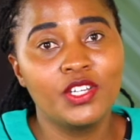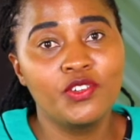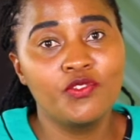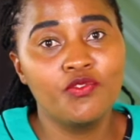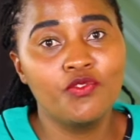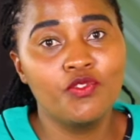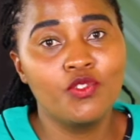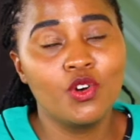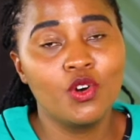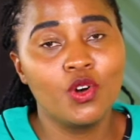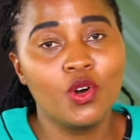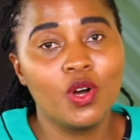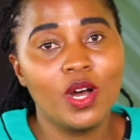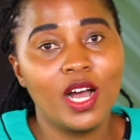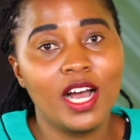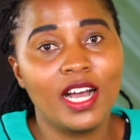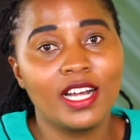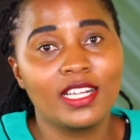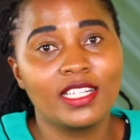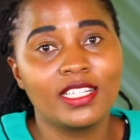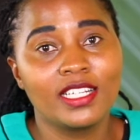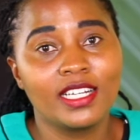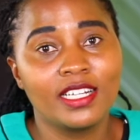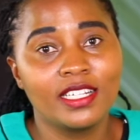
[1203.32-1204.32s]
info
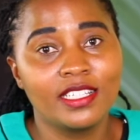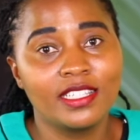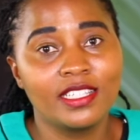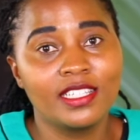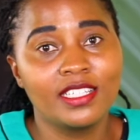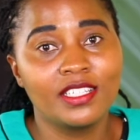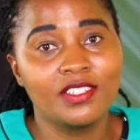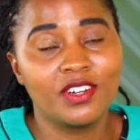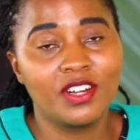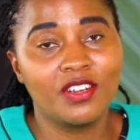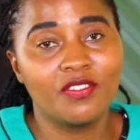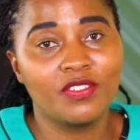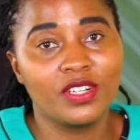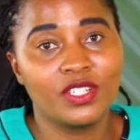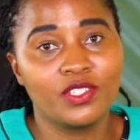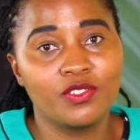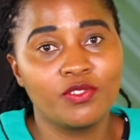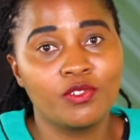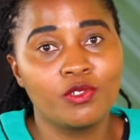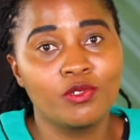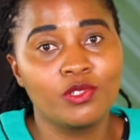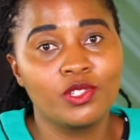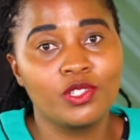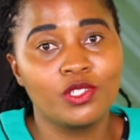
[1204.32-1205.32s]
at
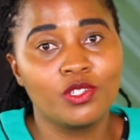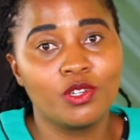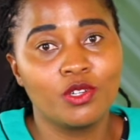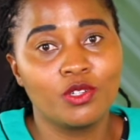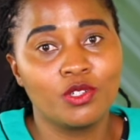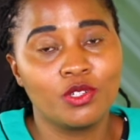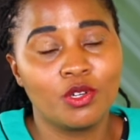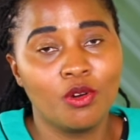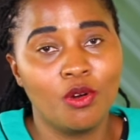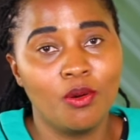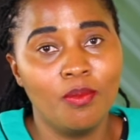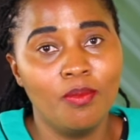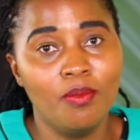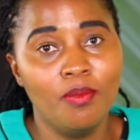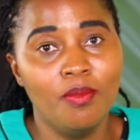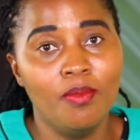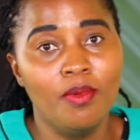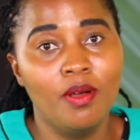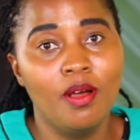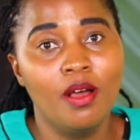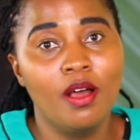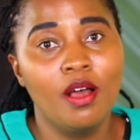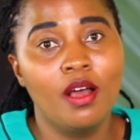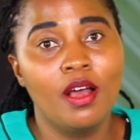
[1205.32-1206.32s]
healthyraversfoods.com.
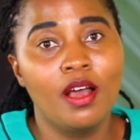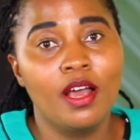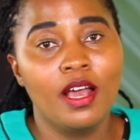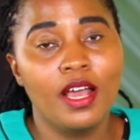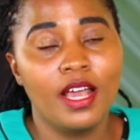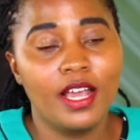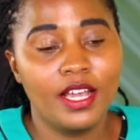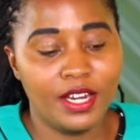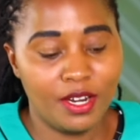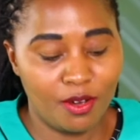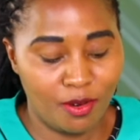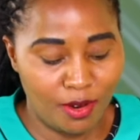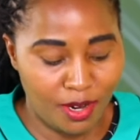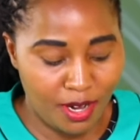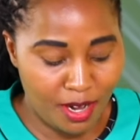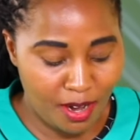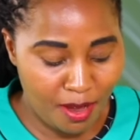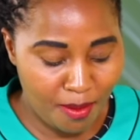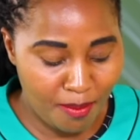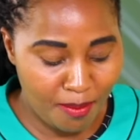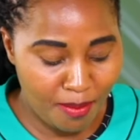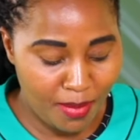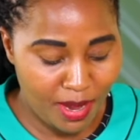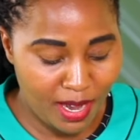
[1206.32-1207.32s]
And our
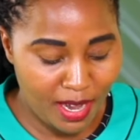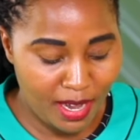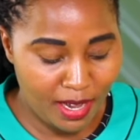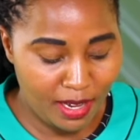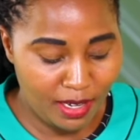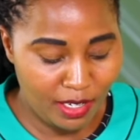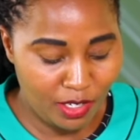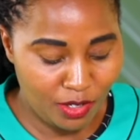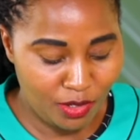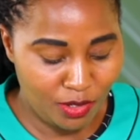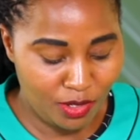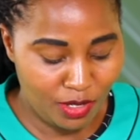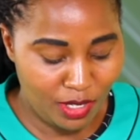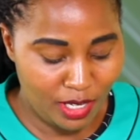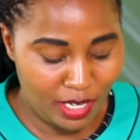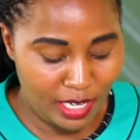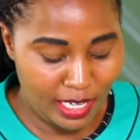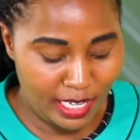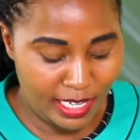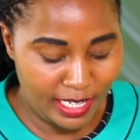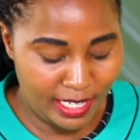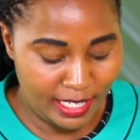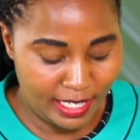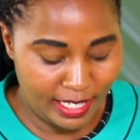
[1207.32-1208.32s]
number
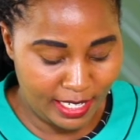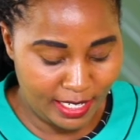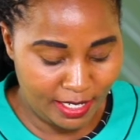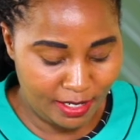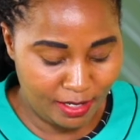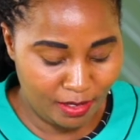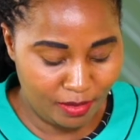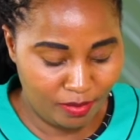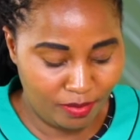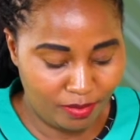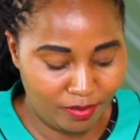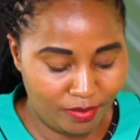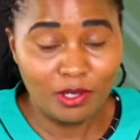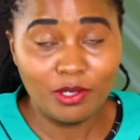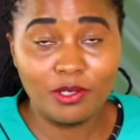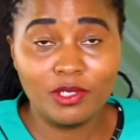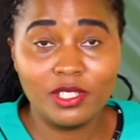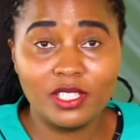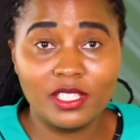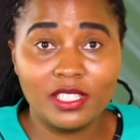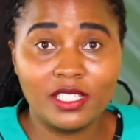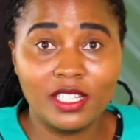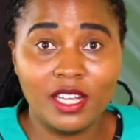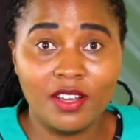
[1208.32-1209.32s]
is uh,
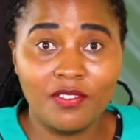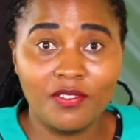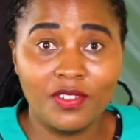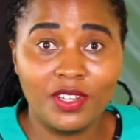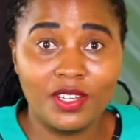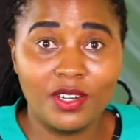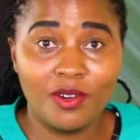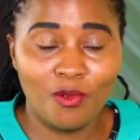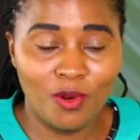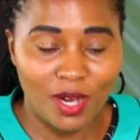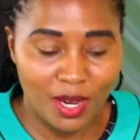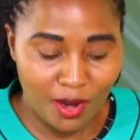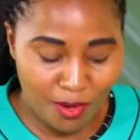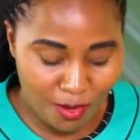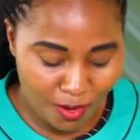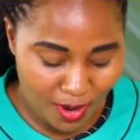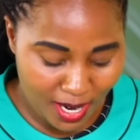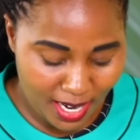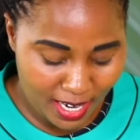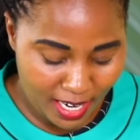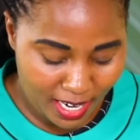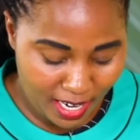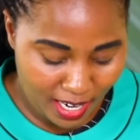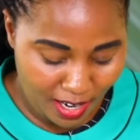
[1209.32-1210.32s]
um,
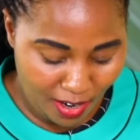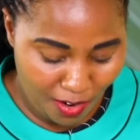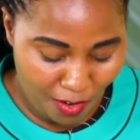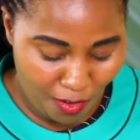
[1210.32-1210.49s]
0711